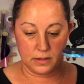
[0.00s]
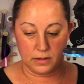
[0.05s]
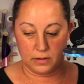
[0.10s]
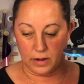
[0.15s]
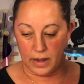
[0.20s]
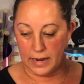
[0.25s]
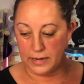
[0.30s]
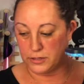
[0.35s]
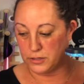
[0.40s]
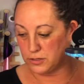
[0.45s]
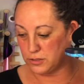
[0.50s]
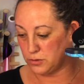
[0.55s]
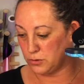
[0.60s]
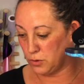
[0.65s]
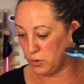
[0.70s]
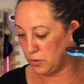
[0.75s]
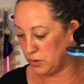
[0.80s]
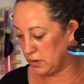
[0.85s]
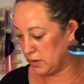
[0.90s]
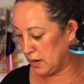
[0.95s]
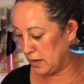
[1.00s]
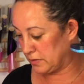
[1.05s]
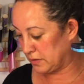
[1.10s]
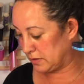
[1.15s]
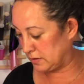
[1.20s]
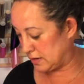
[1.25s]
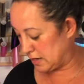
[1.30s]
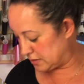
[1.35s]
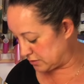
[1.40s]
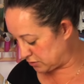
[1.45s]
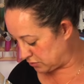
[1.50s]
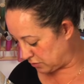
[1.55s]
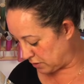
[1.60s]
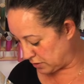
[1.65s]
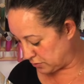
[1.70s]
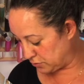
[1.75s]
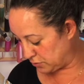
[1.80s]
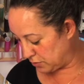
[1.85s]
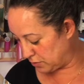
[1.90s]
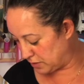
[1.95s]
I just throw it on the desk or I
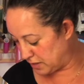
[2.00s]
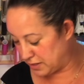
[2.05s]
throw it on